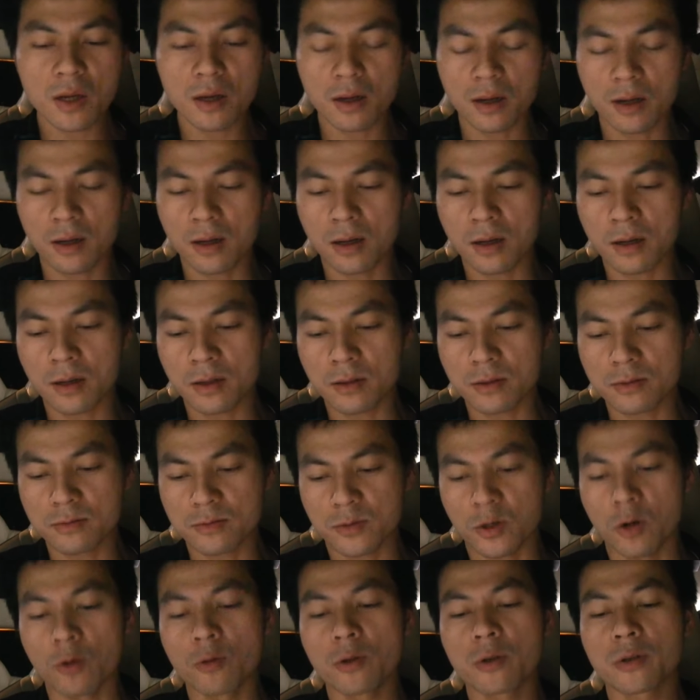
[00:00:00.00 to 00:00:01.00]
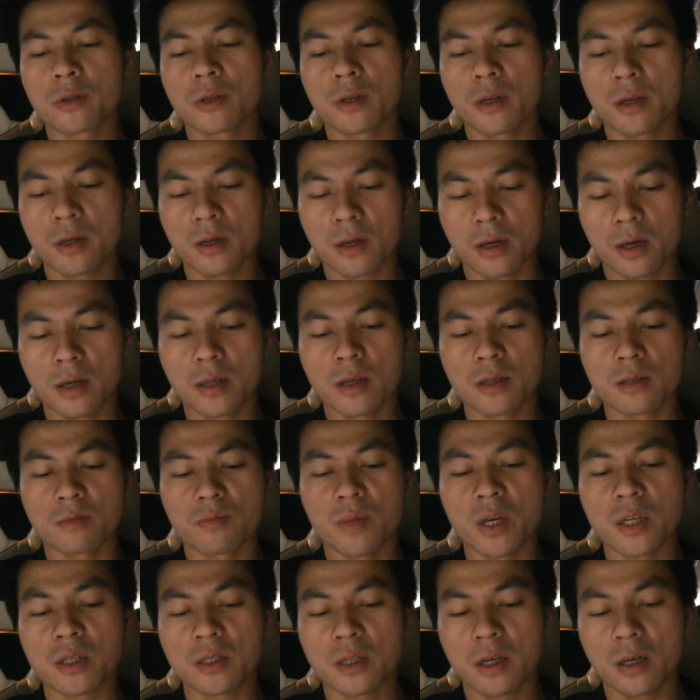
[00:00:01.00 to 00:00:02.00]
Uh, only thing it is
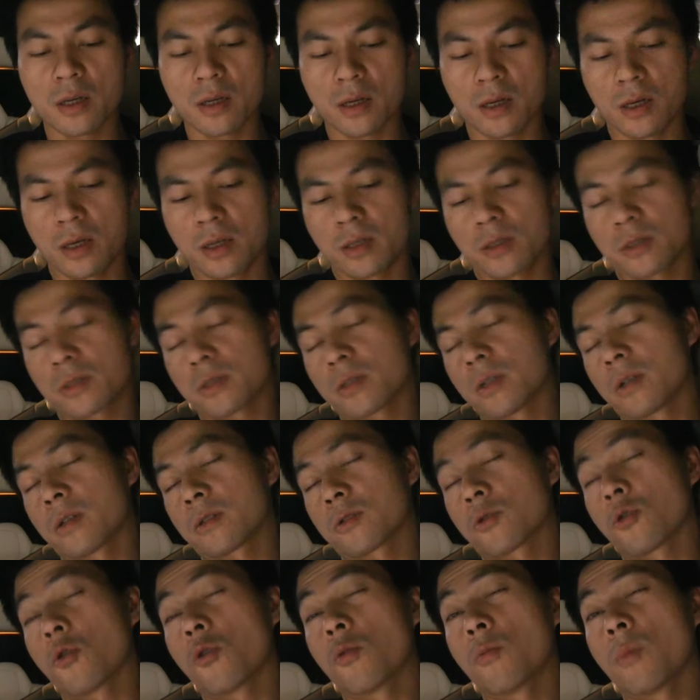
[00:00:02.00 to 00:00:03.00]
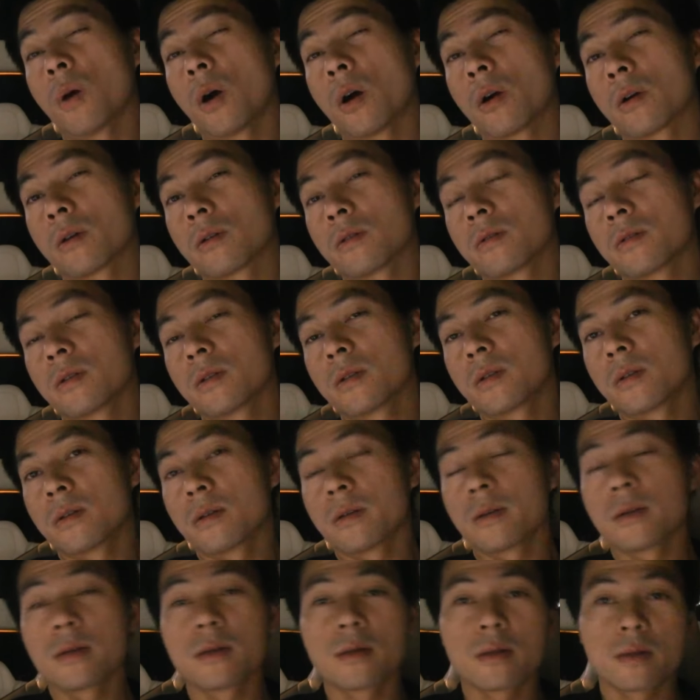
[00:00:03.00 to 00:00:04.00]
missing is a tow bar.
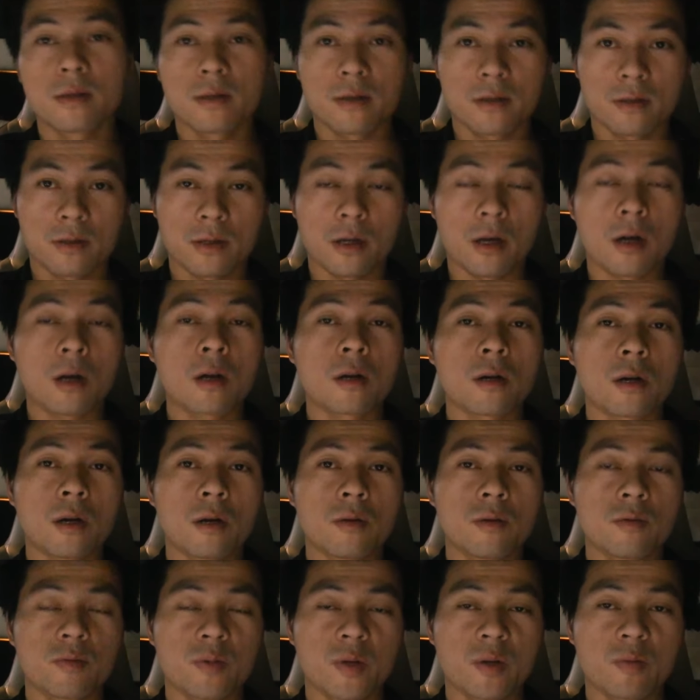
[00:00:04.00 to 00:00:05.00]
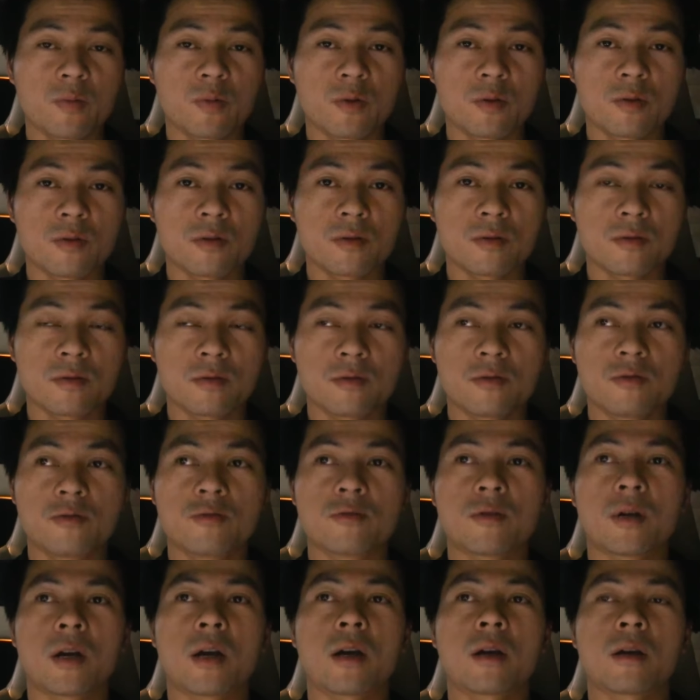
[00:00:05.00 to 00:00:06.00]
There are other people
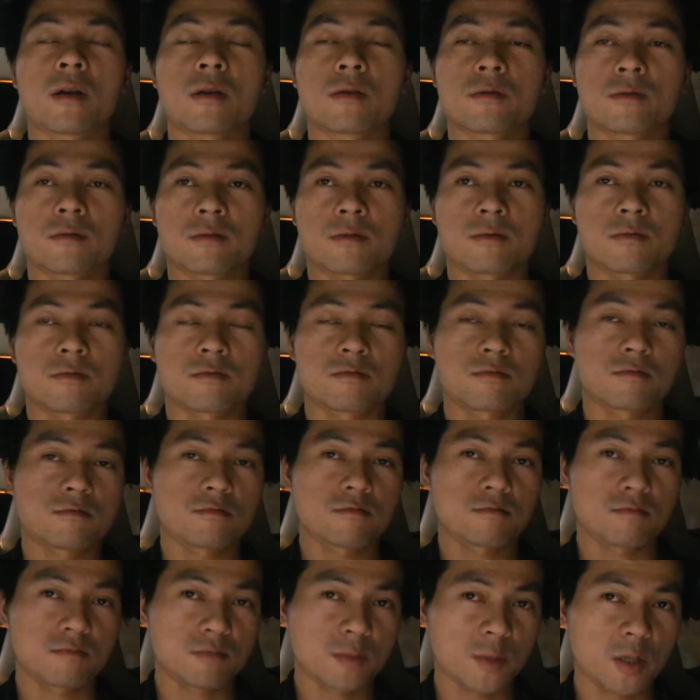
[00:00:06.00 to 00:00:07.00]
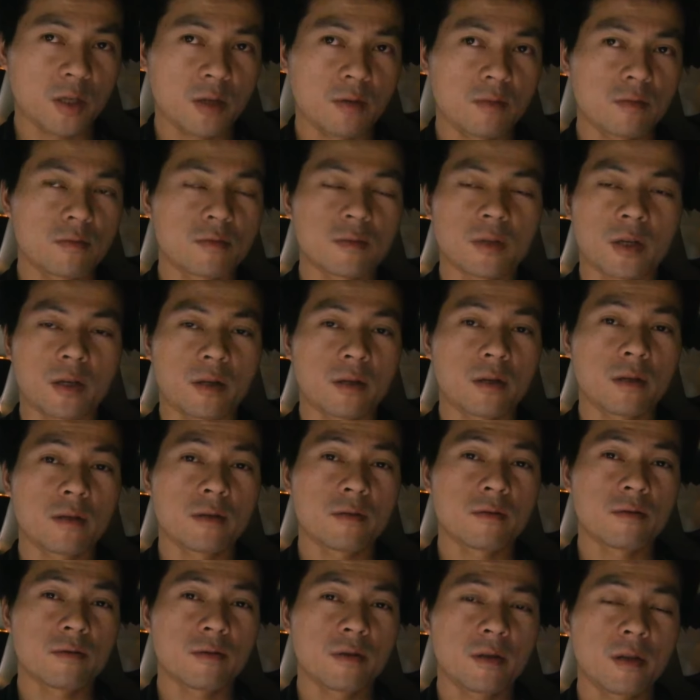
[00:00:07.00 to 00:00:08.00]
who have like
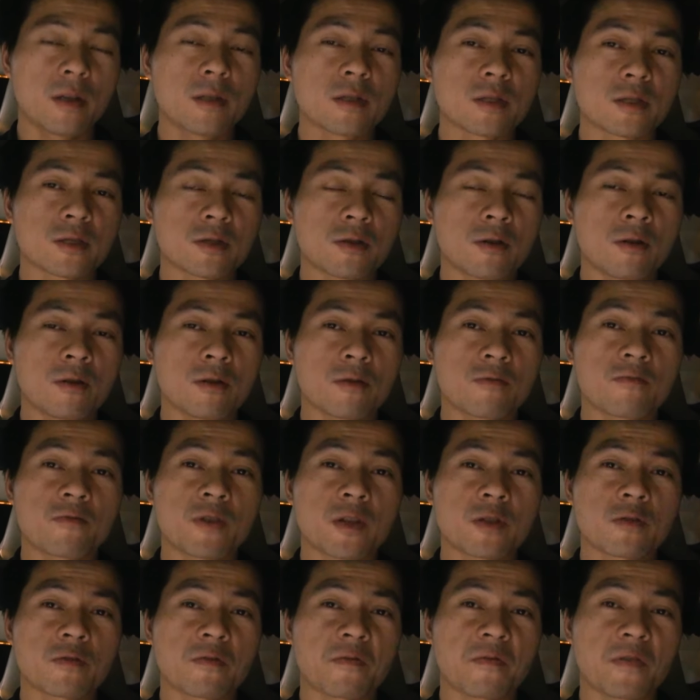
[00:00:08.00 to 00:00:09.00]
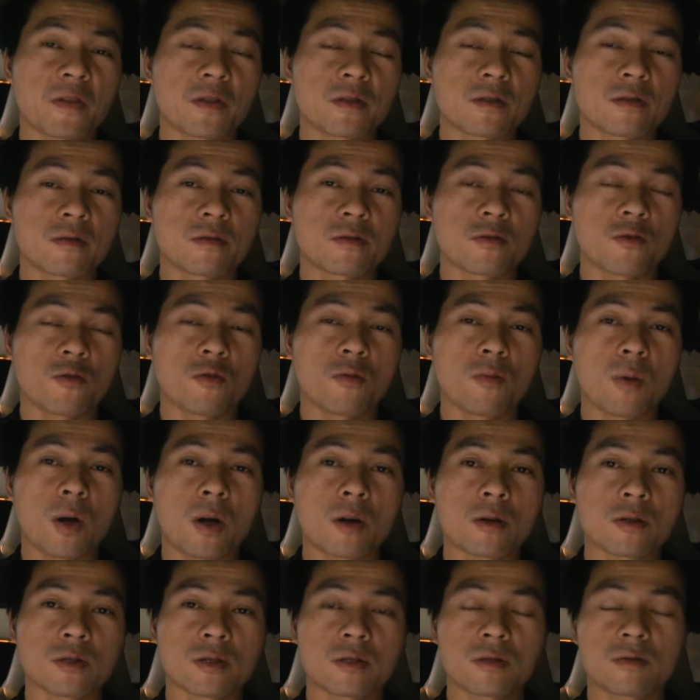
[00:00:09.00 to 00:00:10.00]
installed retrofitted tow
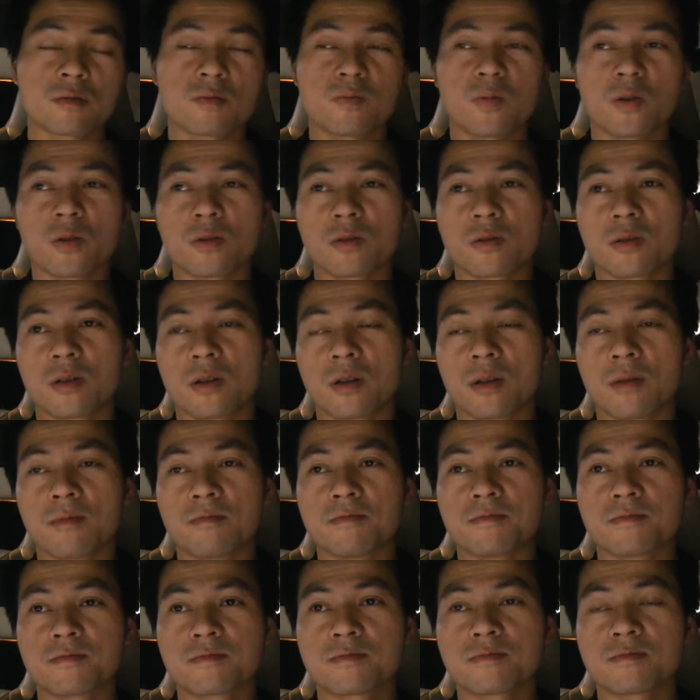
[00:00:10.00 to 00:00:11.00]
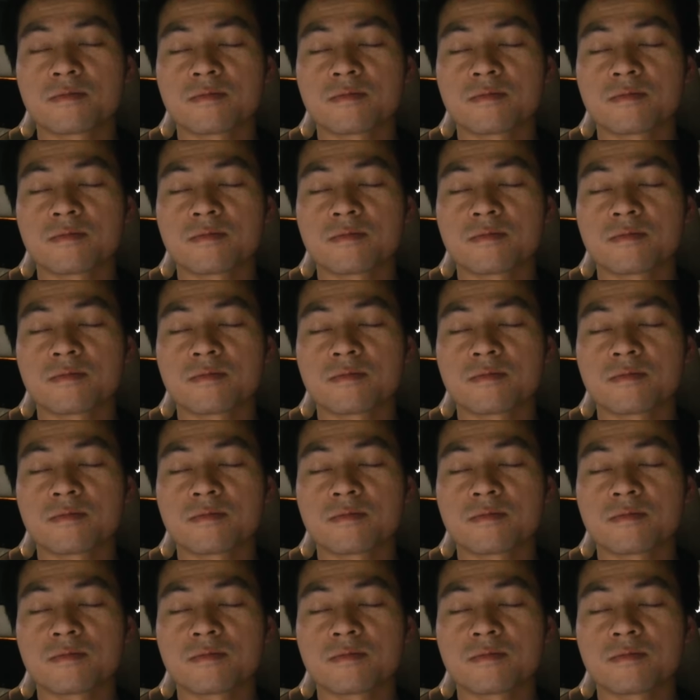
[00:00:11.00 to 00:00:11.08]
bars, but um,